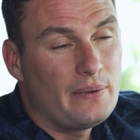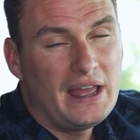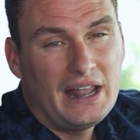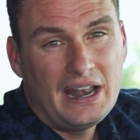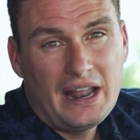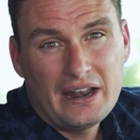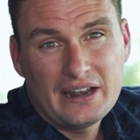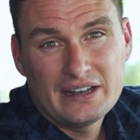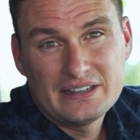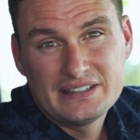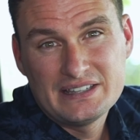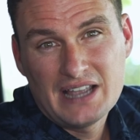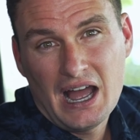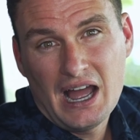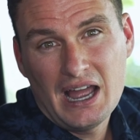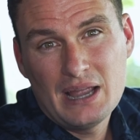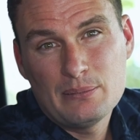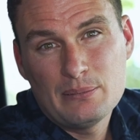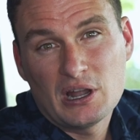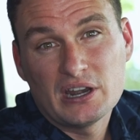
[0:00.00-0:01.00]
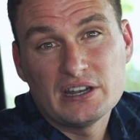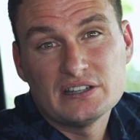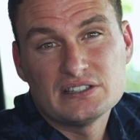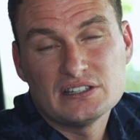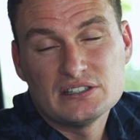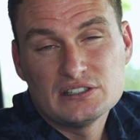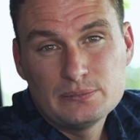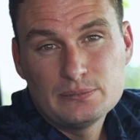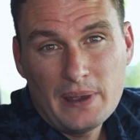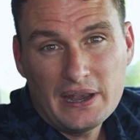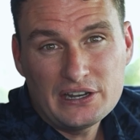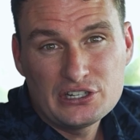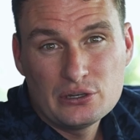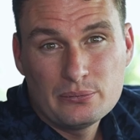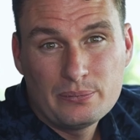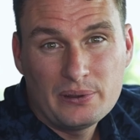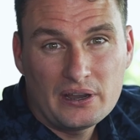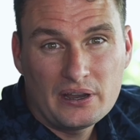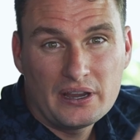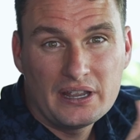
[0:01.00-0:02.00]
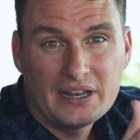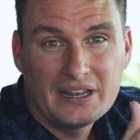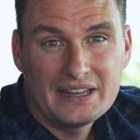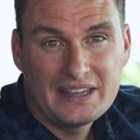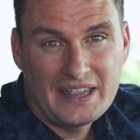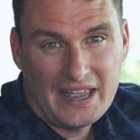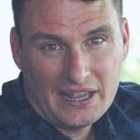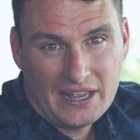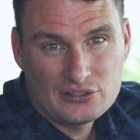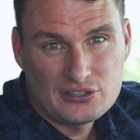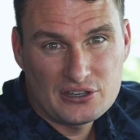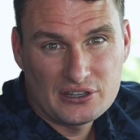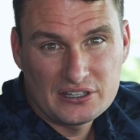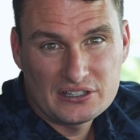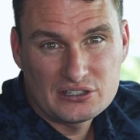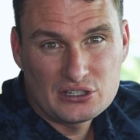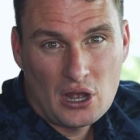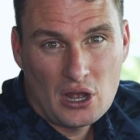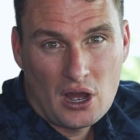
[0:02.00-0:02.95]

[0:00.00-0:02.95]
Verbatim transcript: ran out of time on his inspection period and canceled his